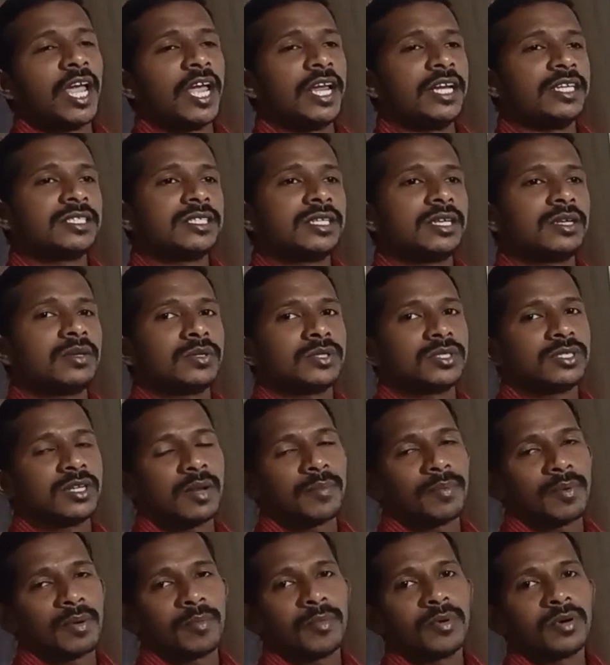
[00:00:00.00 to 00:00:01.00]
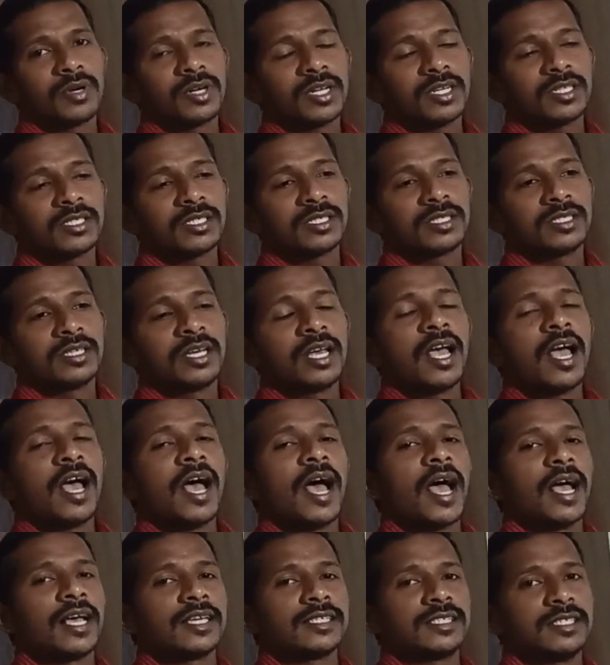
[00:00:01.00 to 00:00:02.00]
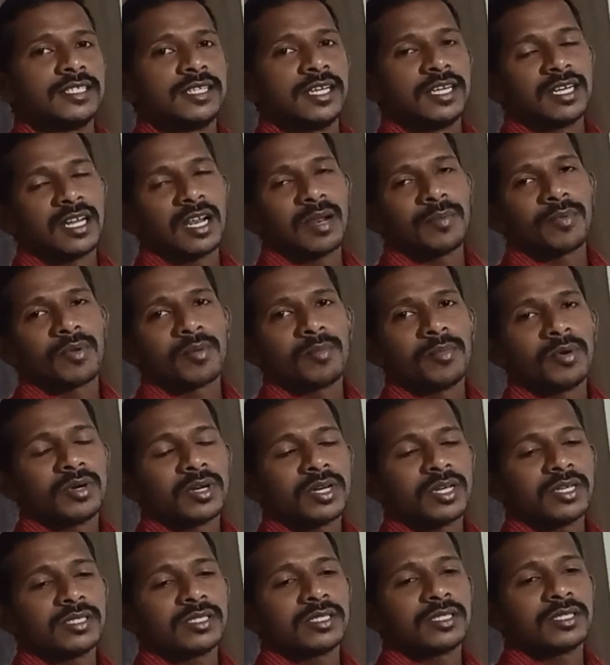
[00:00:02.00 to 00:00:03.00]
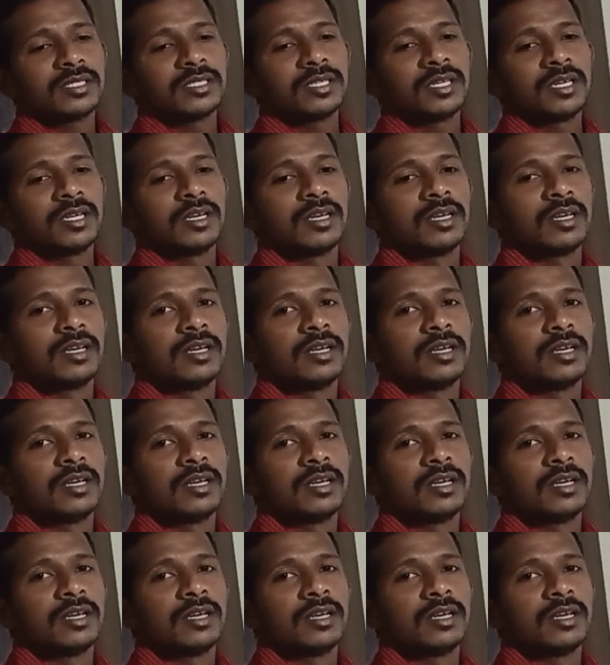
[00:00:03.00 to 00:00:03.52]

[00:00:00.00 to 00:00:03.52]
institutional promoters, accidental promoters,